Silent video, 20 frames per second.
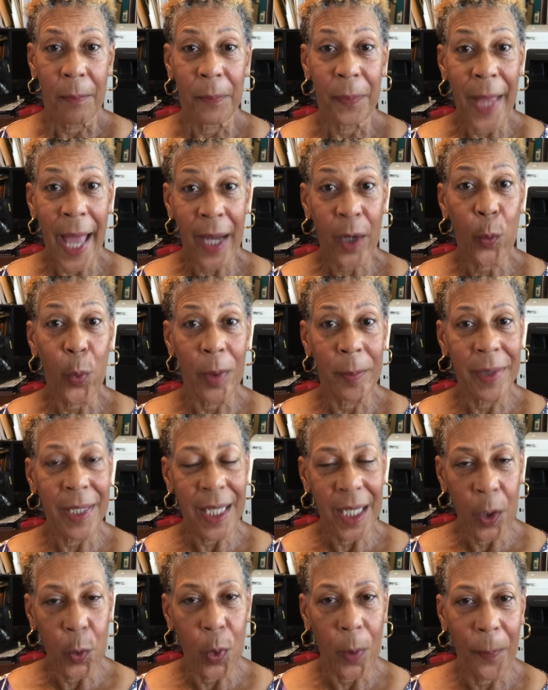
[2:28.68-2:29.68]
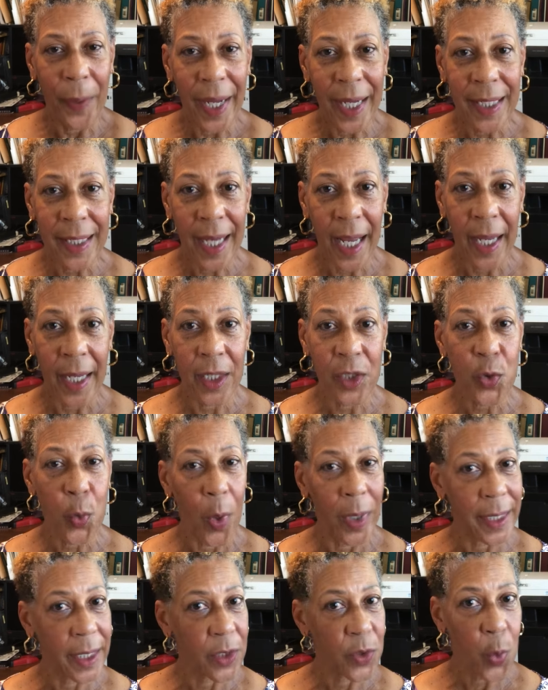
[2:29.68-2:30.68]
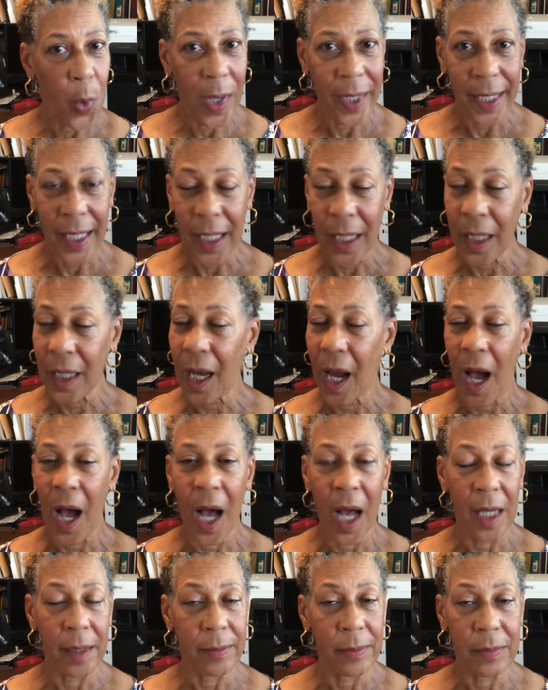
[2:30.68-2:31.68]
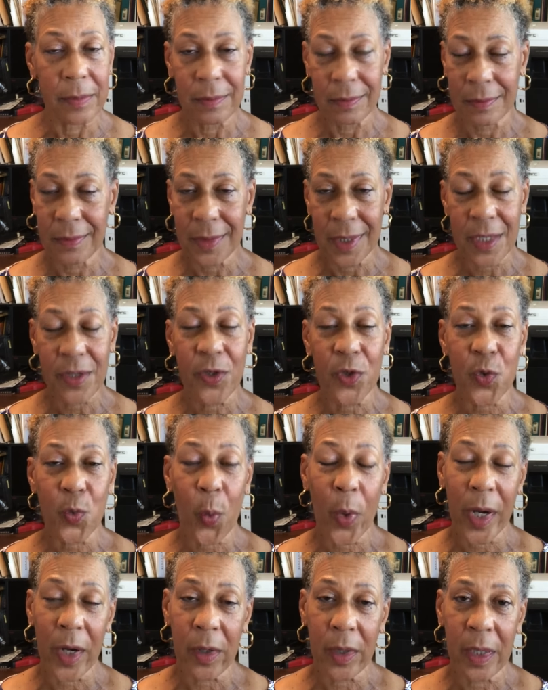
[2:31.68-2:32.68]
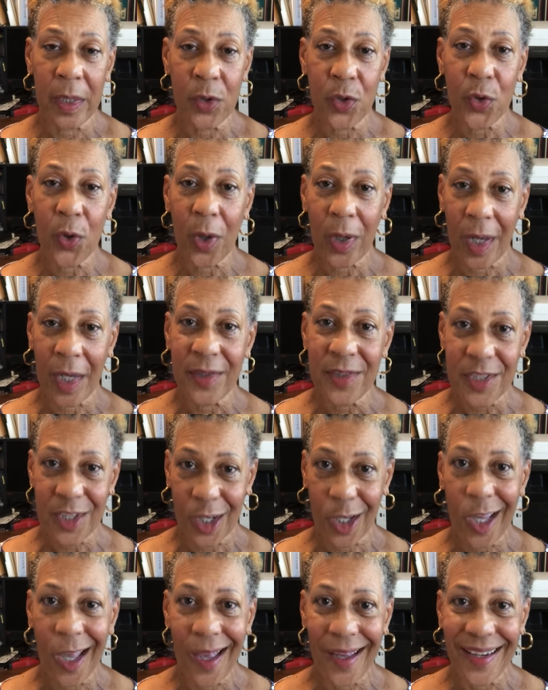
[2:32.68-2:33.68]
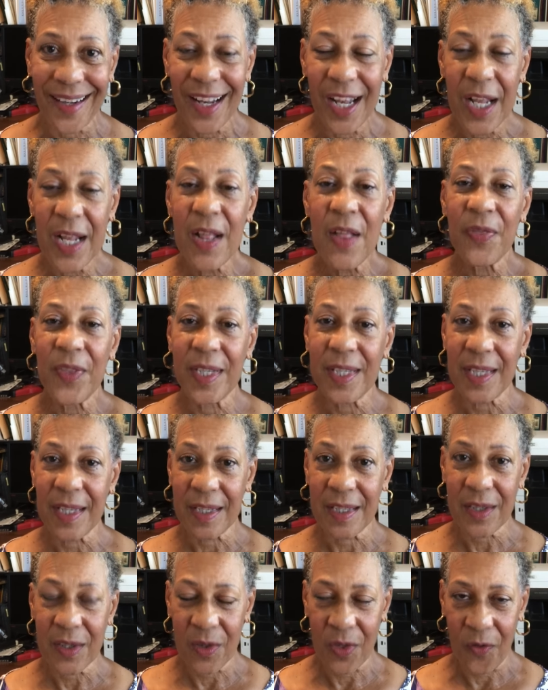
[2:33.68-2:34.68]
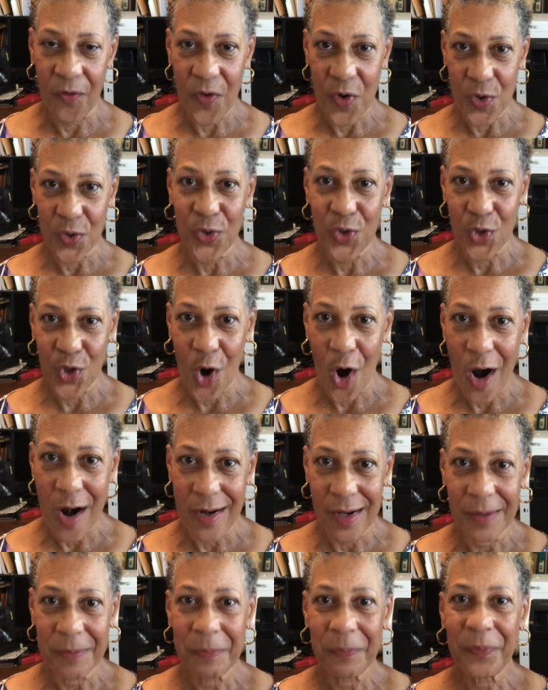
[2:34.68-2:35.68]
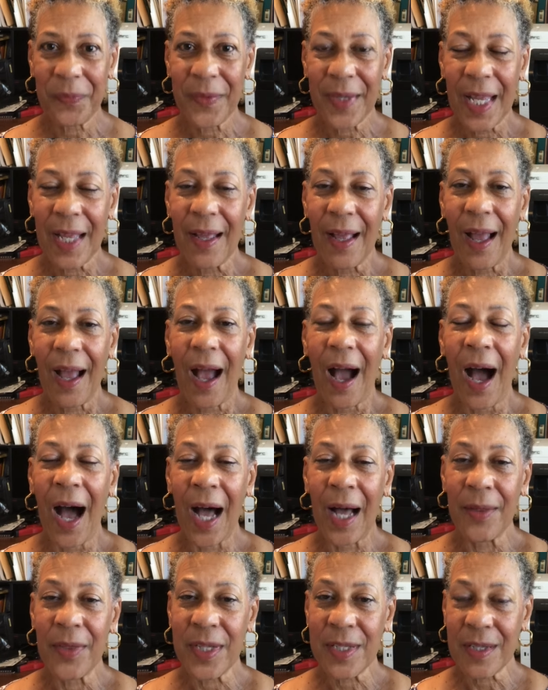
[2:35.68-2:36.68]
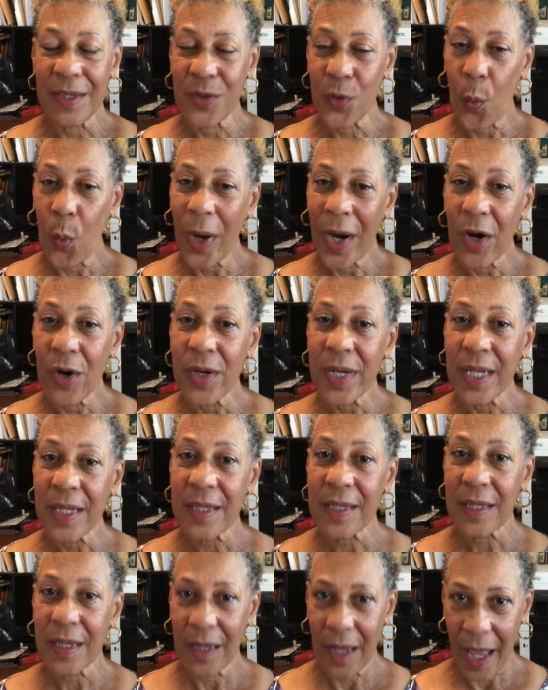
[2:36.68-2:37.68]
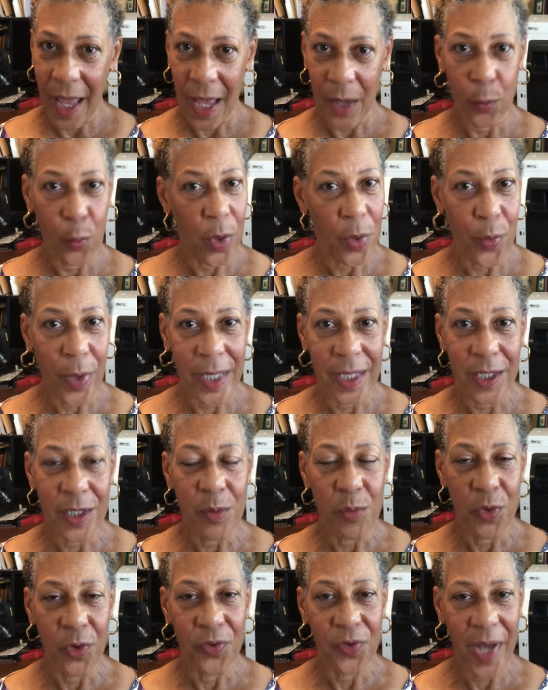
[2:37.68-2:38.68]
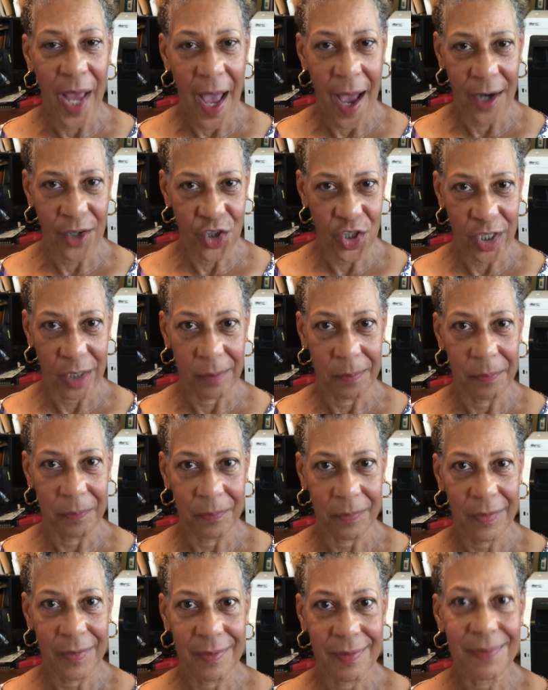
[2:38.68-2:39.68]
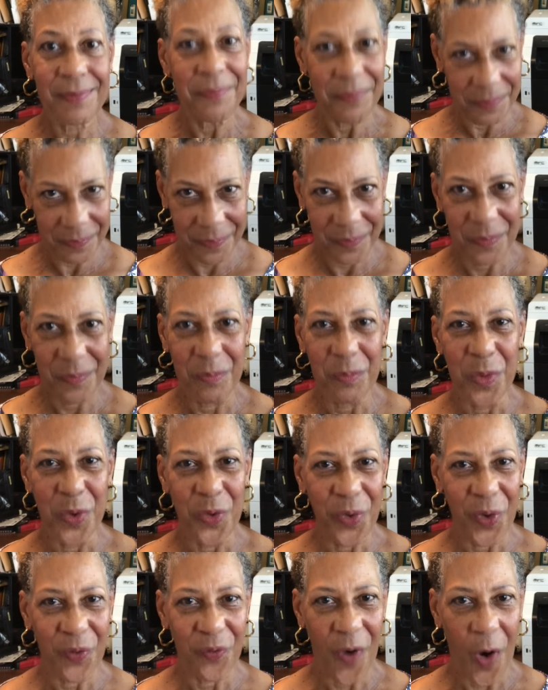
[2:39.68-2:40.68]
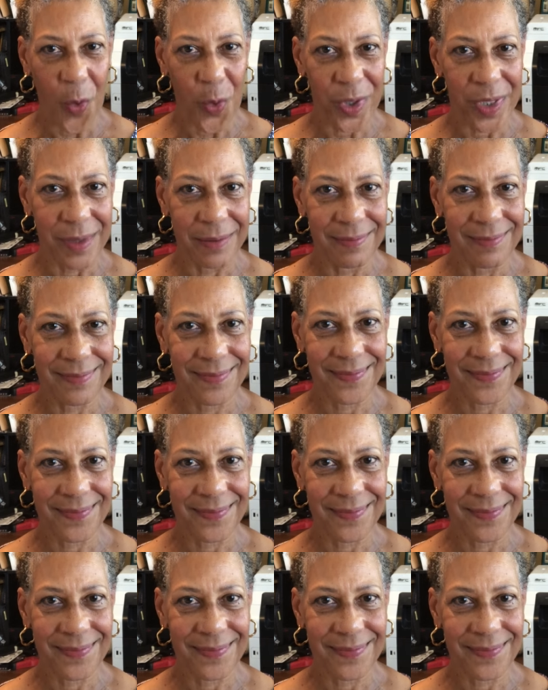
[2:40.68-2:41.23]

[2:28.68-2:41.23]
Black Women Equal Pay Day 2020, this is where it took us to get. This is the first start. This is awareness, and we're ready to move to action. Moving forward.